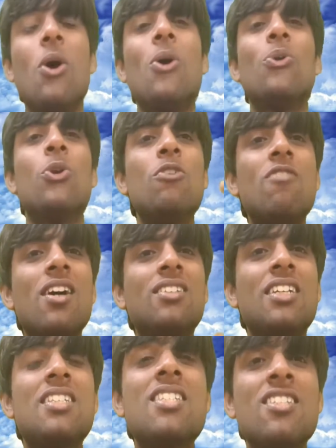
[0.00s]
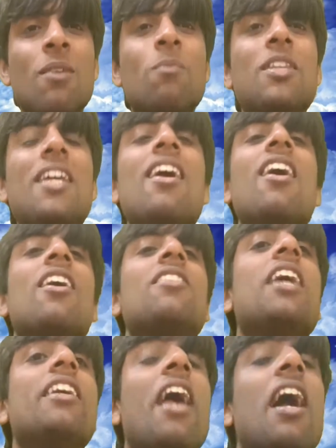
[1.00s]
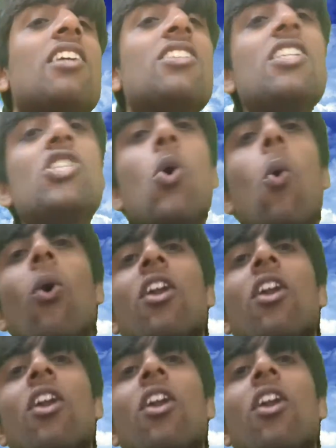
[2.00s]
Universe is something that exists all